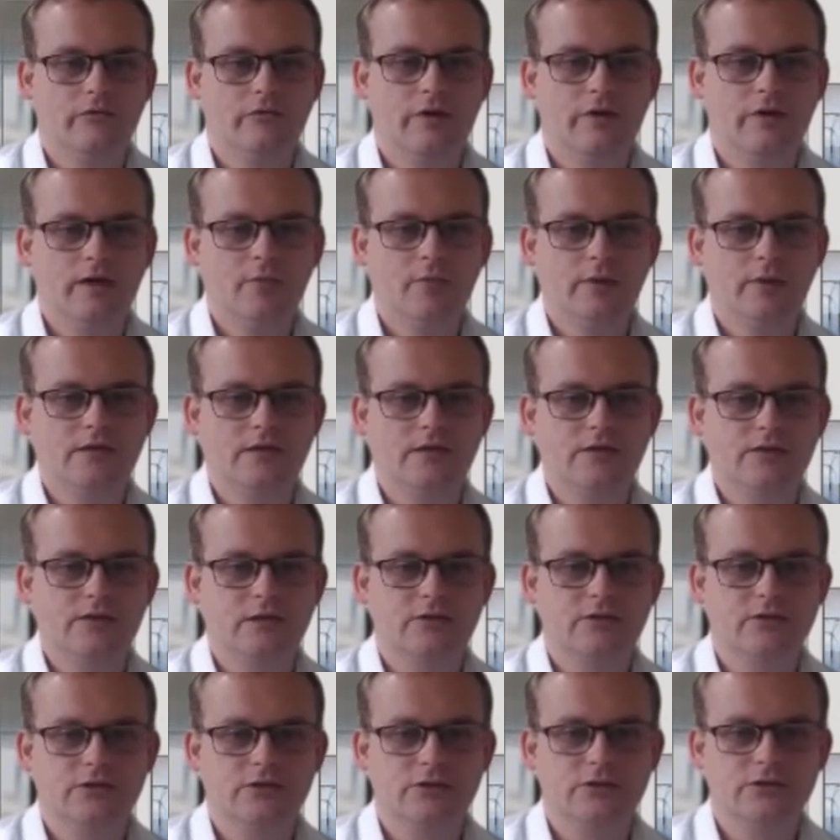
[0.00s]
really pleased to
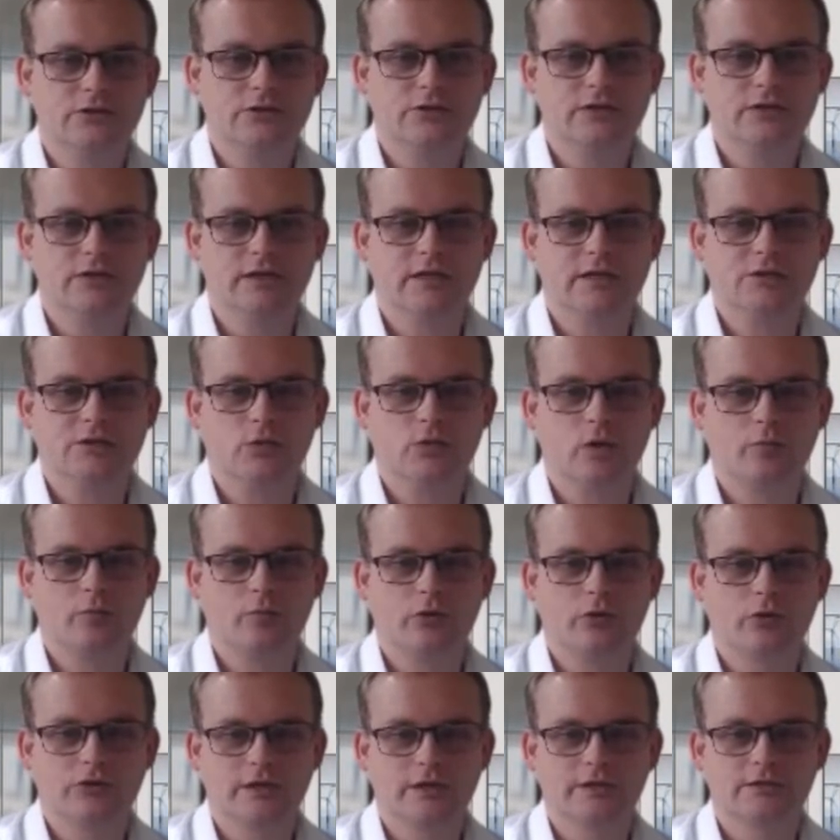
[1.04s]
introduce you today to our
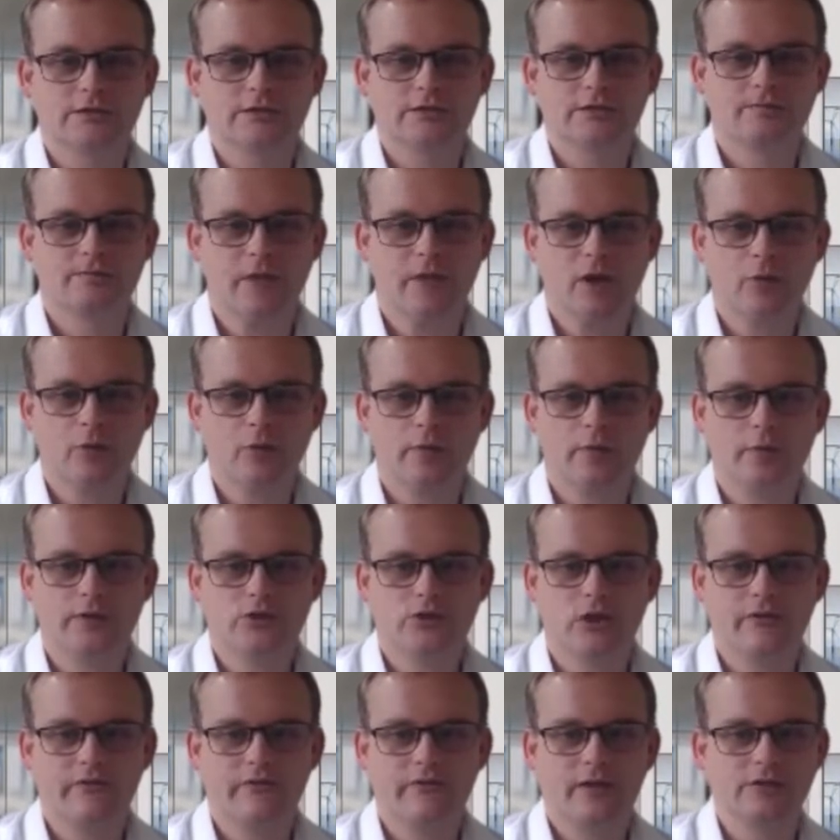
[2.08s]
project, Helping
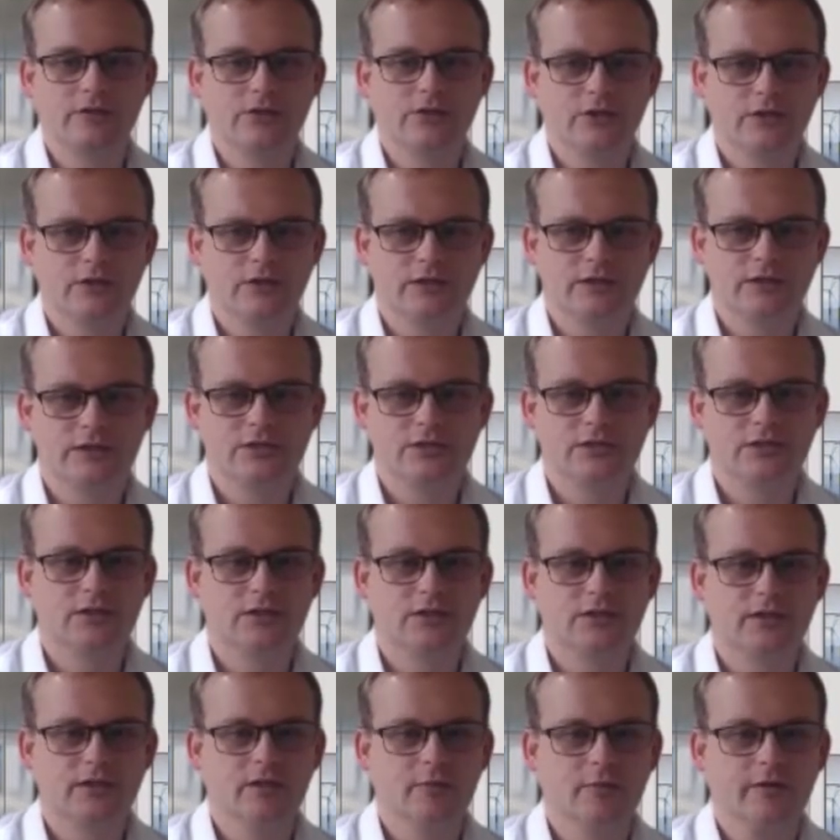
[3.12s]
Drive Energy Transition
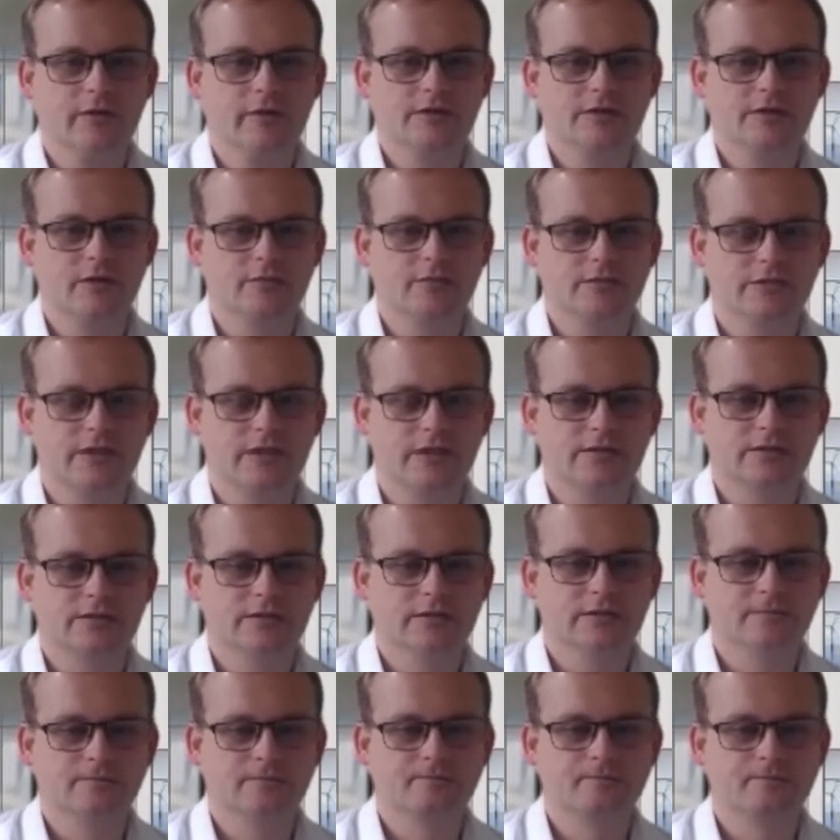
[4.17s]
in the Maritime Sector.